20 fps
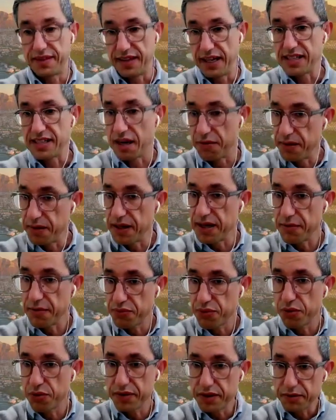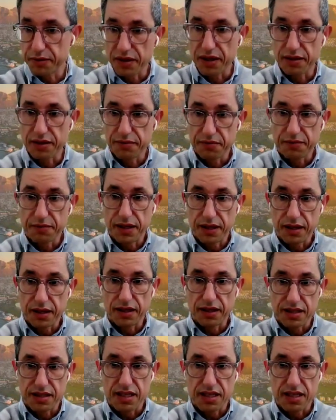things have been improved, but at